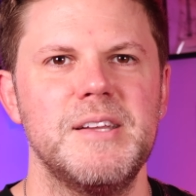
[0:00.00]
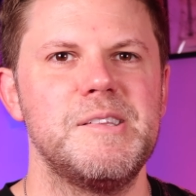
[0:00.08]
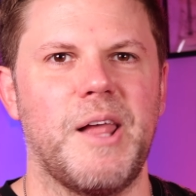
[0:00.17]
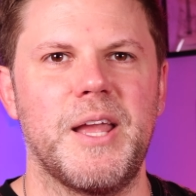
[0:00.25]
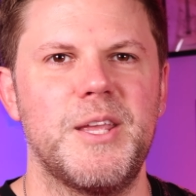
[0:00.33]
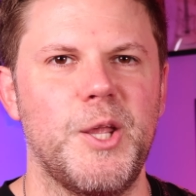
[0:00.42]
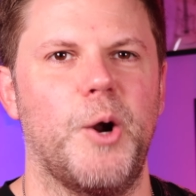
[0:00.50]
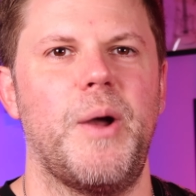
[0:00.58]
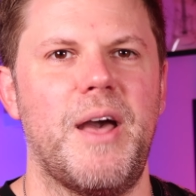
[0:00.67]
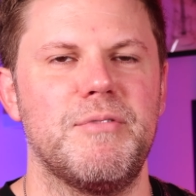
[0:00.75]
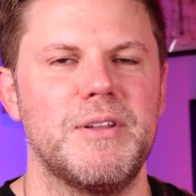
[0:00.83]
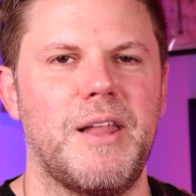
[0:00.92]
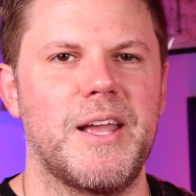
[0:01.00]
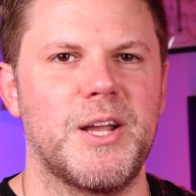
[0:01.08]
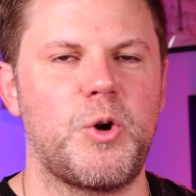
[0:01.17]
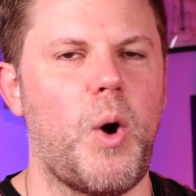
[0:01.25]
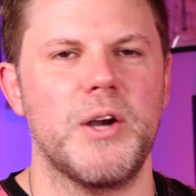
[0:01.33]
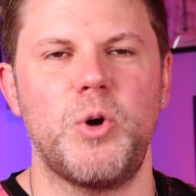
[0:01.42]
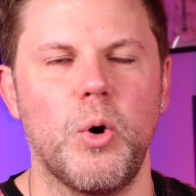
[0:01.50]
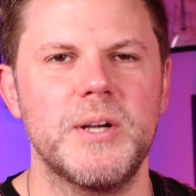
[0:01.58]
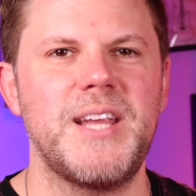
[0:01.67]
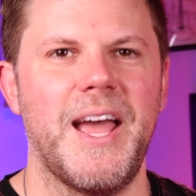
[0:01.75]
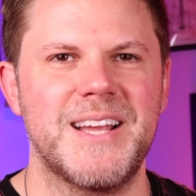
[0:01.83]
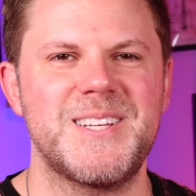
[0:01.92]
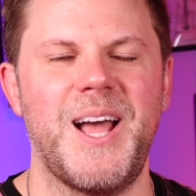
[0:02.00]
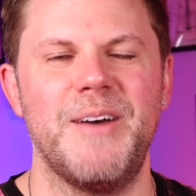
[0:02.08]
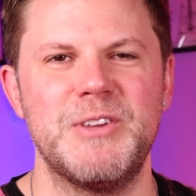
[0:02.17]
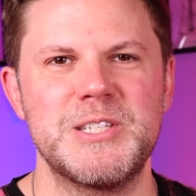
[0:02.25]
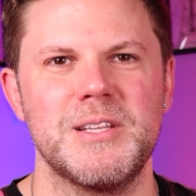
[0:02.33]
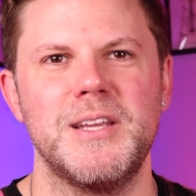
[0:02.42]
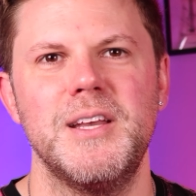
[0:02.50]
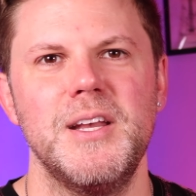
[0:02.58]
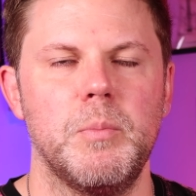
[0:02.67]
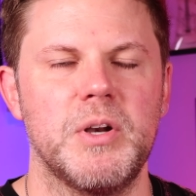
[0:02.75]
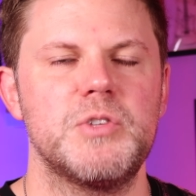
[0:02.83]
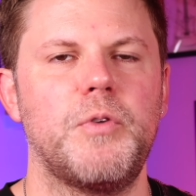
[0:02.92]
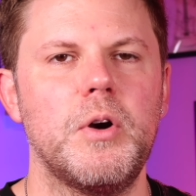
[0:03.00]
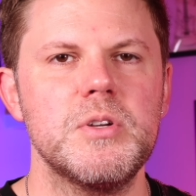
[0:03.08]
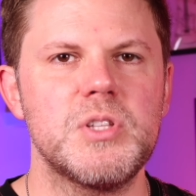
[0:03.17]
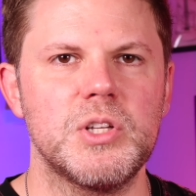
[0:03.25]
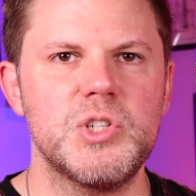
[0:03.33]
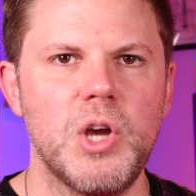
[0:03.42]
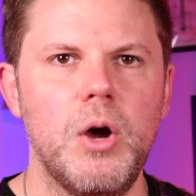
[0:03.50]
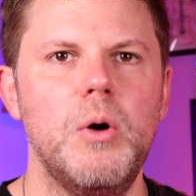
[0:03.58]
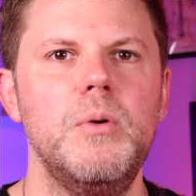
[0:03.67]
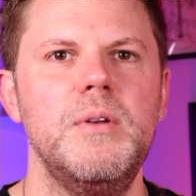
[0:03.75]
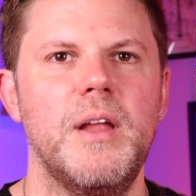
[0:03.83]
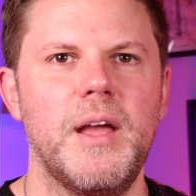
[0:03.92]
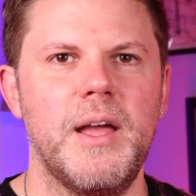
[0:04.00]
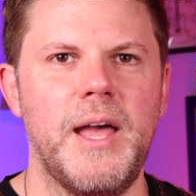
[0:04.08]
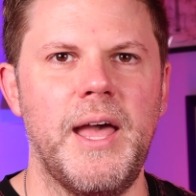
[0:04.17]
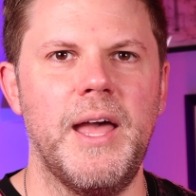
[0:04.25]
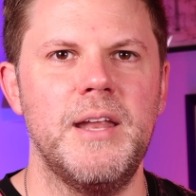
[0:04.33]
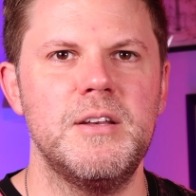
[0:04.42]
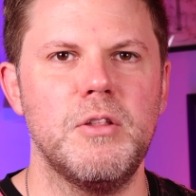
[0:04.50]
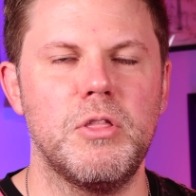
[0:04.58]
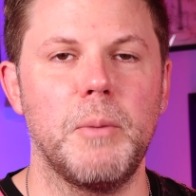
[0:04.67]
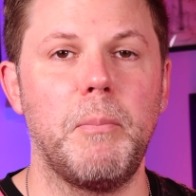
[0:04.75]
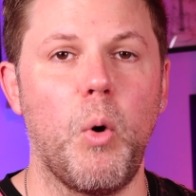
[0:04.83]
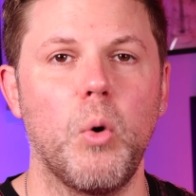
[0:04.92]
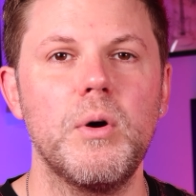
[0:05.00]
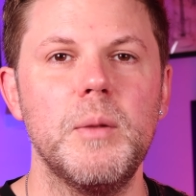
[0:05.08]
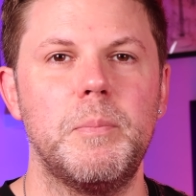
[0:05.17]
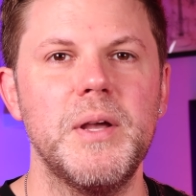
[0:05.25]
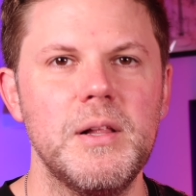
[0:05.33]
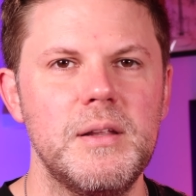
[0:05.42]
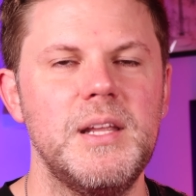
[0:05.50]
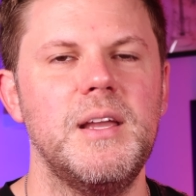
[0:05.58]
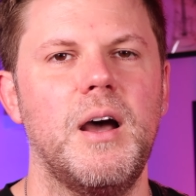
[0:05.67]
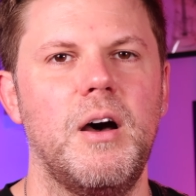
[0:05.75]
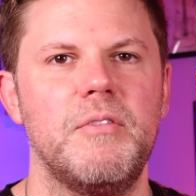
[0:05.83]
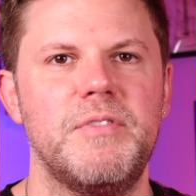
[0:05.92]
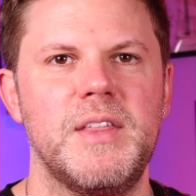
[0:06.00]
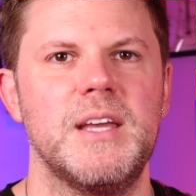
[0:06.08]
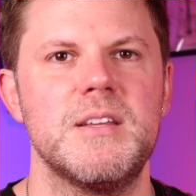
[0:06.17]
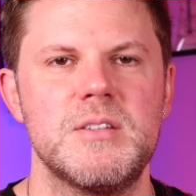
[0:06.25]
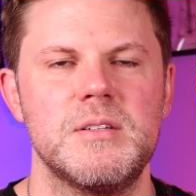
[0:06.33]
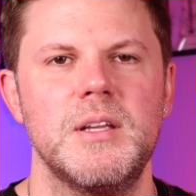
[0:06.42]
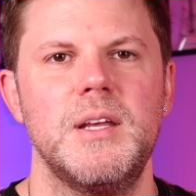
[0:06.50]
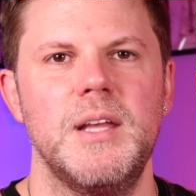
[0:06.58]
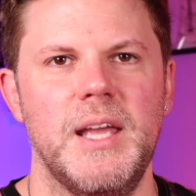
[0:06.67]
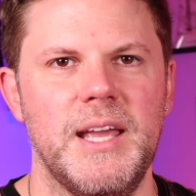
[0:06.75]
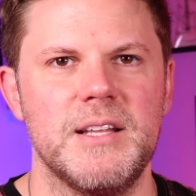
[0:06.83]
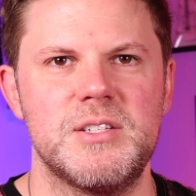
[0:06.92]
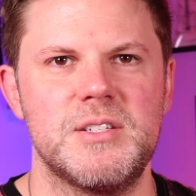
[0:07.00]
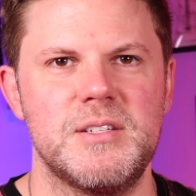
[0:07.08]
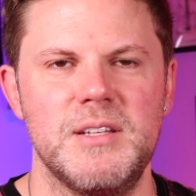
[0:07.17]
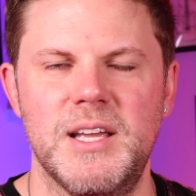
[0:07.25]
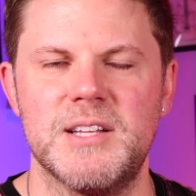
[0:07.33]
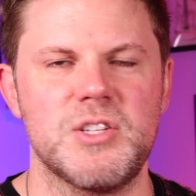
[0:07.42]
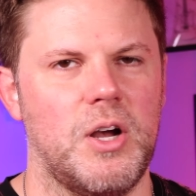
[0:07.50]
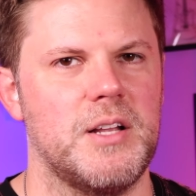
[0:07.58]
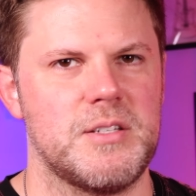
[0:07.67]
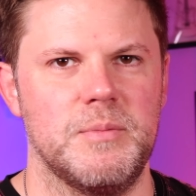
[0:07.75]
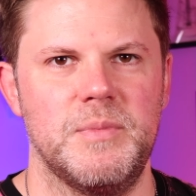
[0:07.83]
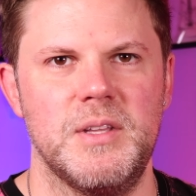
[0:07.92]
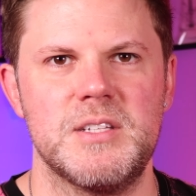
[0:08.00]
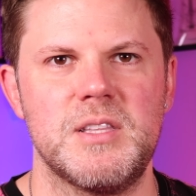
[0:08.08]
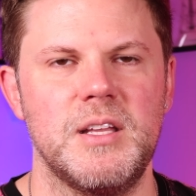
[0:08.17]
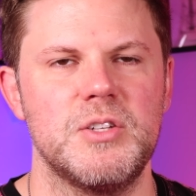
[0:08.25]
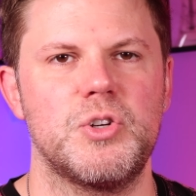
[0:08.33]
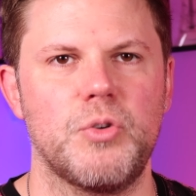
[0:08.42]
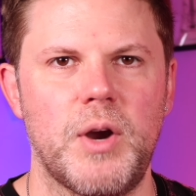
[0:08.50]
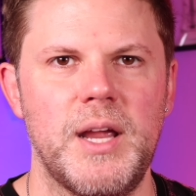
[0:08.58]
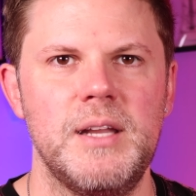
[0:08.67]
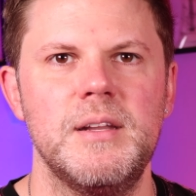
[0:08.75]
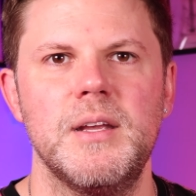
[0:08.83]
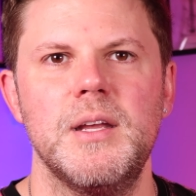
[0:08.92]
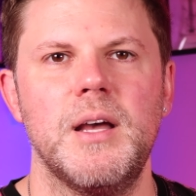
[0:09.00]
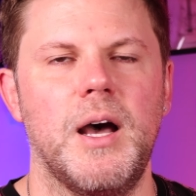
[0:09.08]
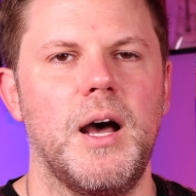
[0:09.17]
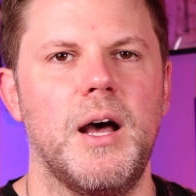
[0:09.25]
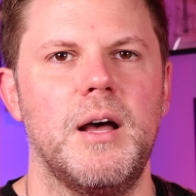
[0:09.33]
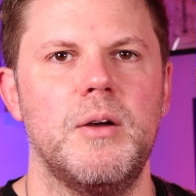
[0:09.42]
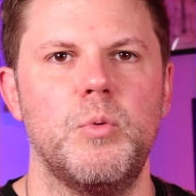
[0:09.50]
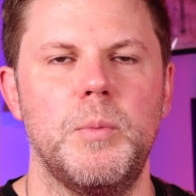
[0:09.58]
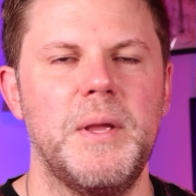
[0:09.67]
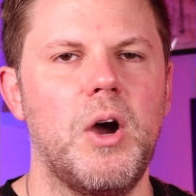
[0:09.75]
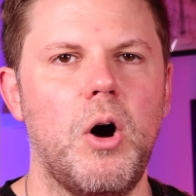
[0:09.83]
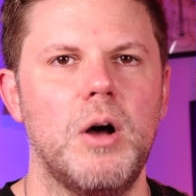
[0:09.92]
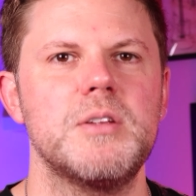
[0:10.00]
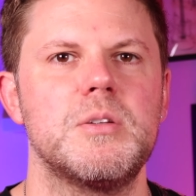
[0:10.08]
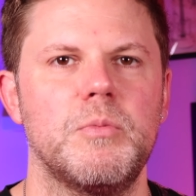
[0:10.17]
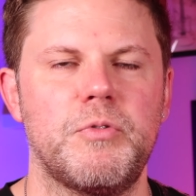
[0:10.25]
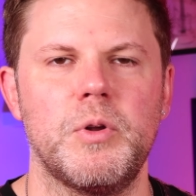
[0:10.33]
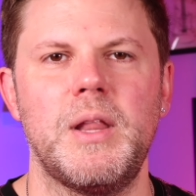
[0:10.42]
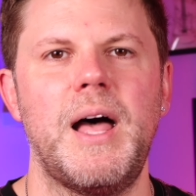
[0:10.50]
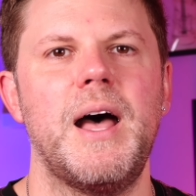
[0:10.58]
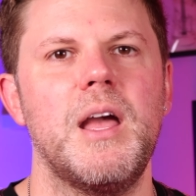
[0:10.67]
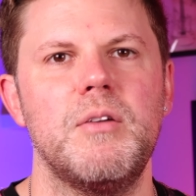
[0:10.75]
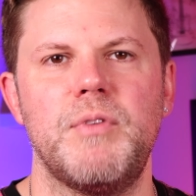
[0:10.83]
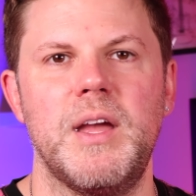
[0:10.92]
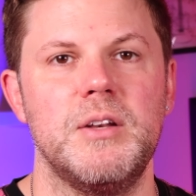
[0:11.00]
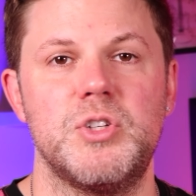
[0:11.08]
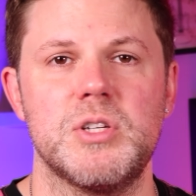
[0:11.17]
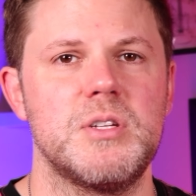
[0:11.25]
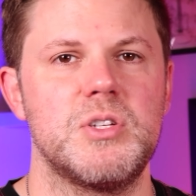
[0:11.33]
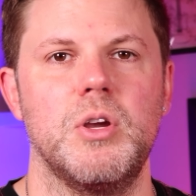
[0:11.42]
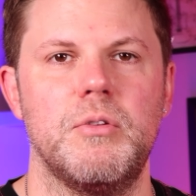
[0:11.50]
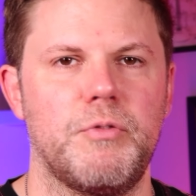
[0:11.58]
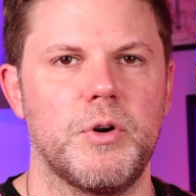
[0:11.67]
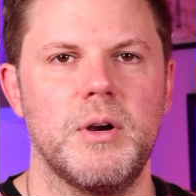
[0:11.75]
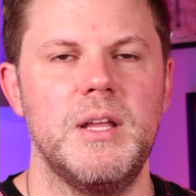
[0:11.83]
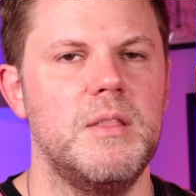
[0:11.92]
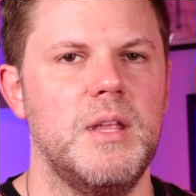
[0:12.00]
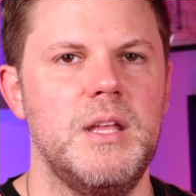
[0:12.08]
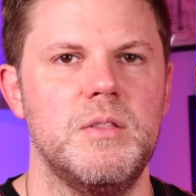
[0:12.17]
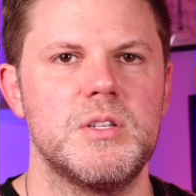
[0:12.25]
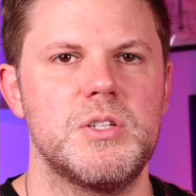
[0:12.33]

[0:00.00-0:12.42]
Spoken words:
like, you know, having like a quad cortex, obviously. But as far as the tone and the portability of this, it's awesome. This thing is great. Would be awesome for live and just as good for in the